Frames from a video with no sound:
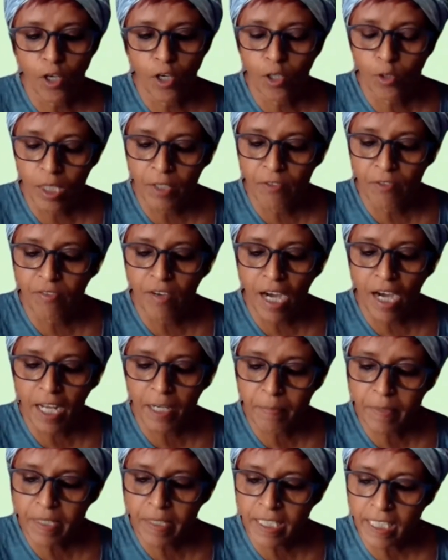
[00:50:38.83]
for
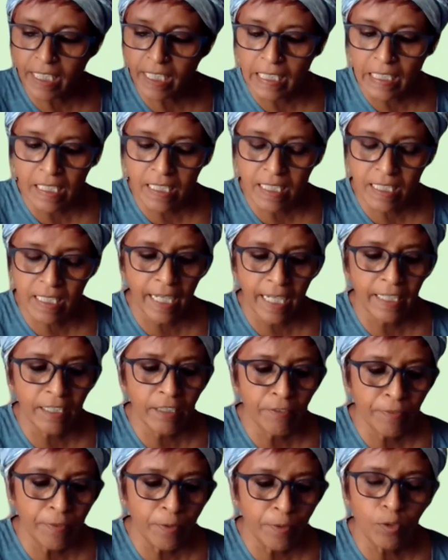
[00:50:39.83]
farming is
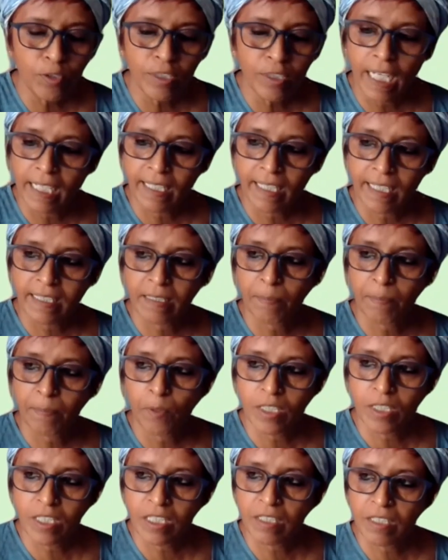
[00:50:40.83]
kind of looked at as a
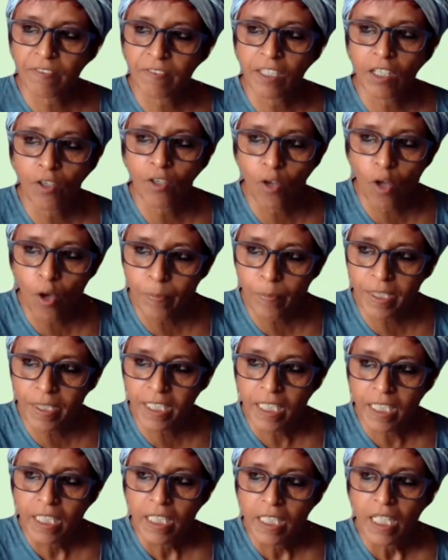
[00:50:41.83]
positive
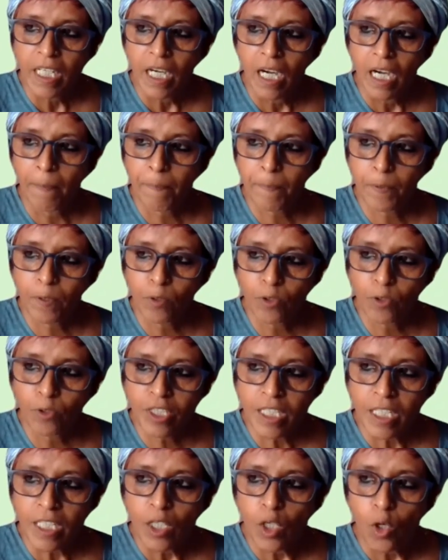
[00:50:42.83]
economic
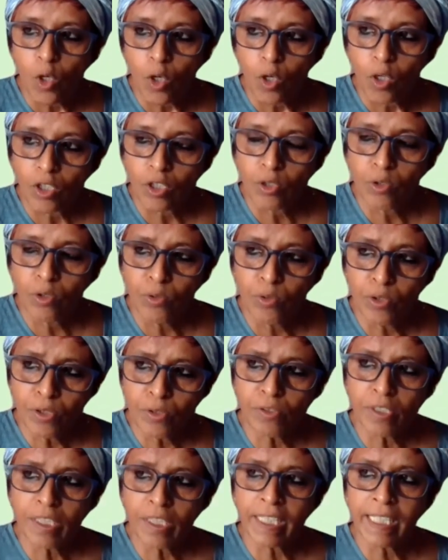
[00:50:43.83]
approach, do
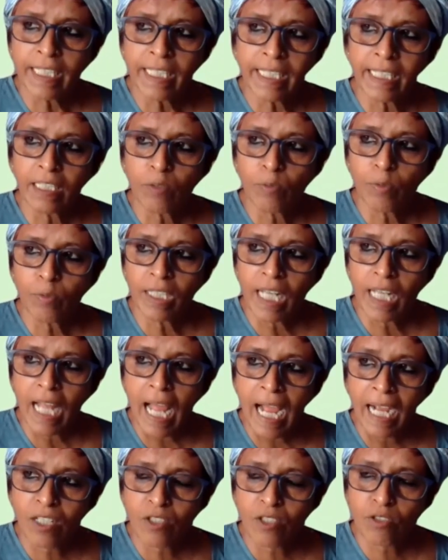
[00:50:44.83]
you think it will
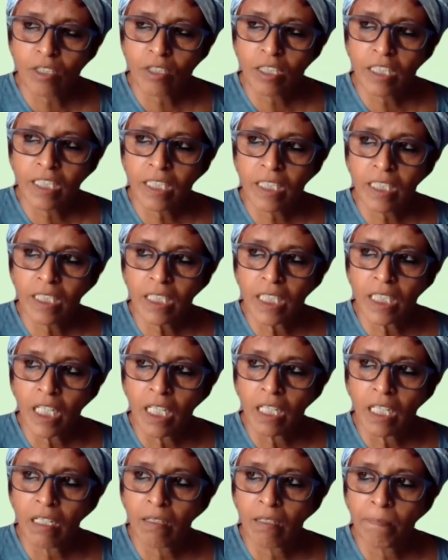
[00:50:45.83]
actually
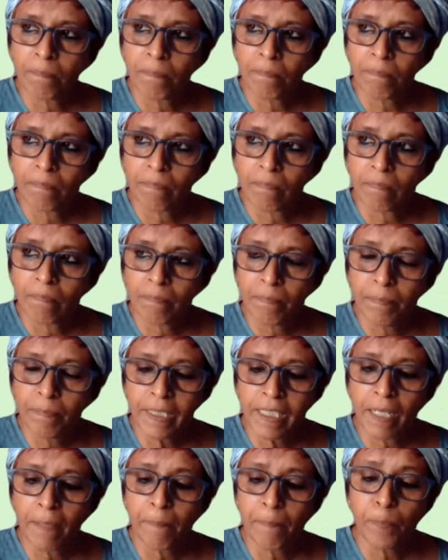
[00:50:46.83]

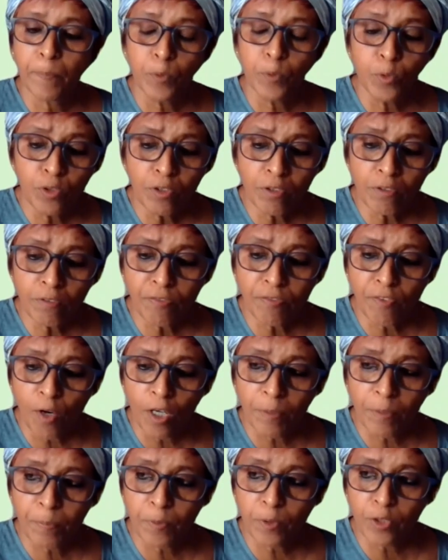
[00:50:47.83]
be a boon
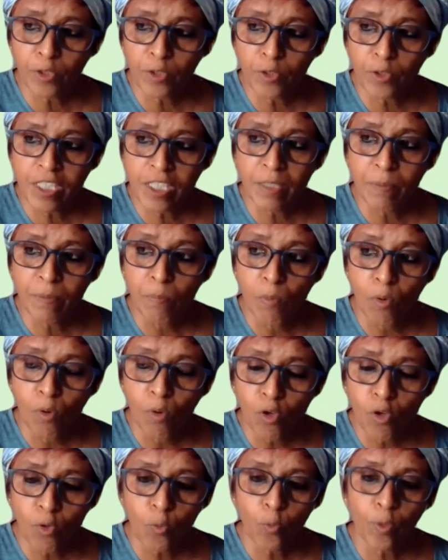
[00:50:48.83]
for producing
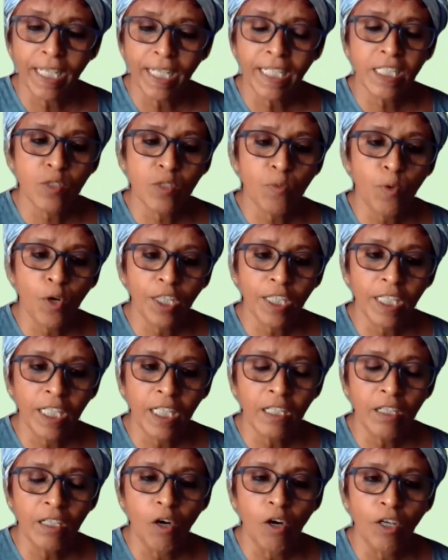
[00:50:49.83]
more
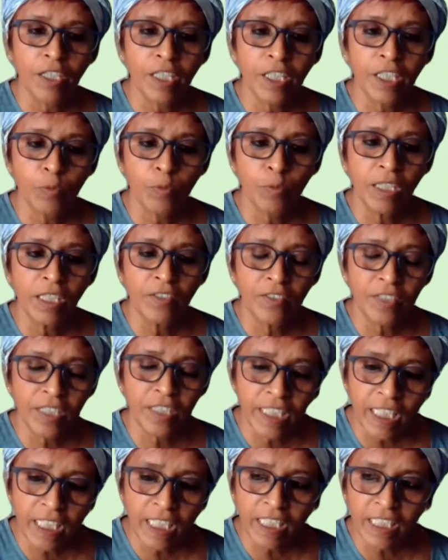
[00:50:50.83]
wastewater, or it will
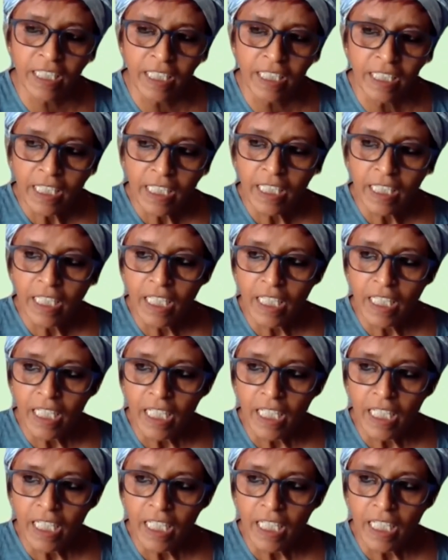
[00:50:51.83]
really